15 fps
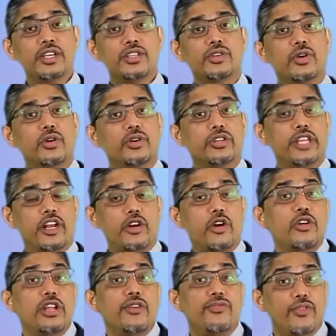So there are
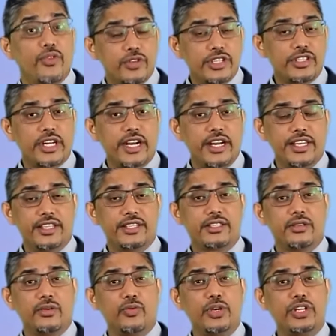only 4
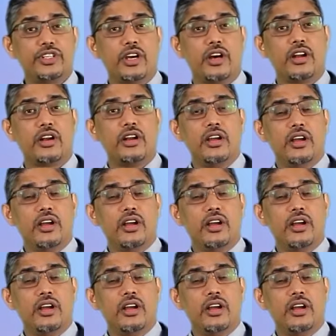studies which are